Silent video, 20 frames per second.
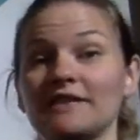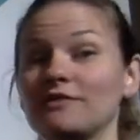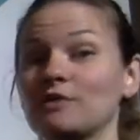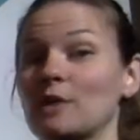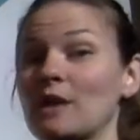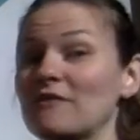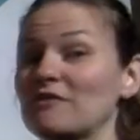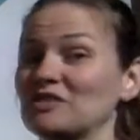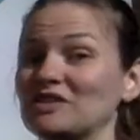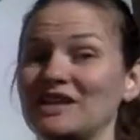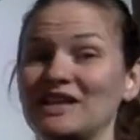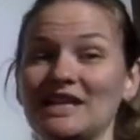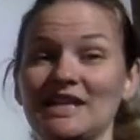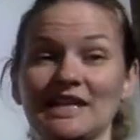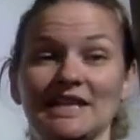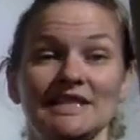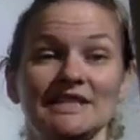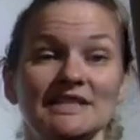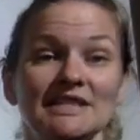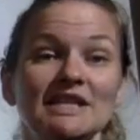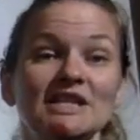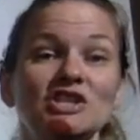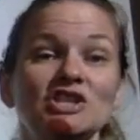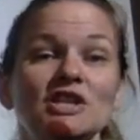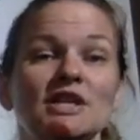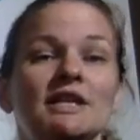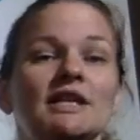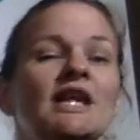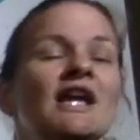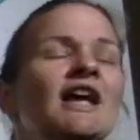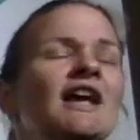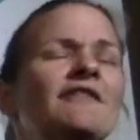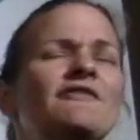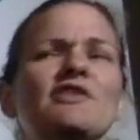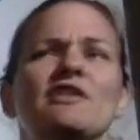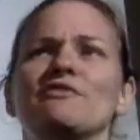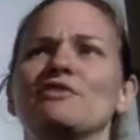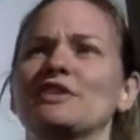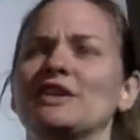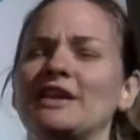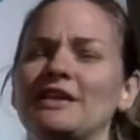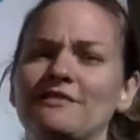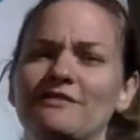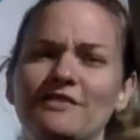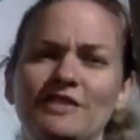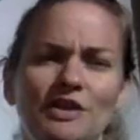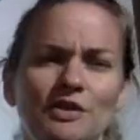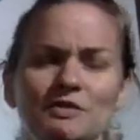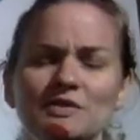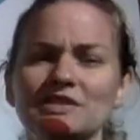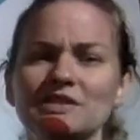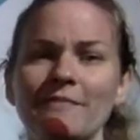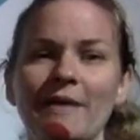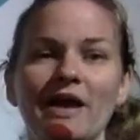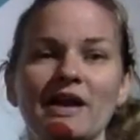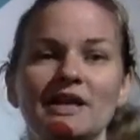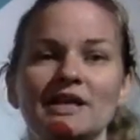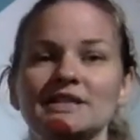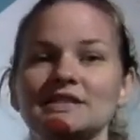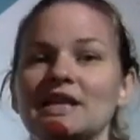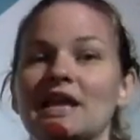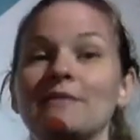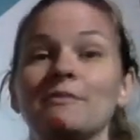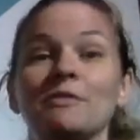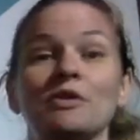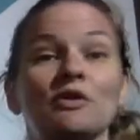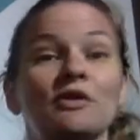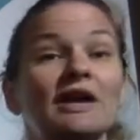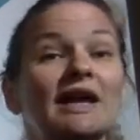If you ever need an extension, if you're ever confused about an assignment or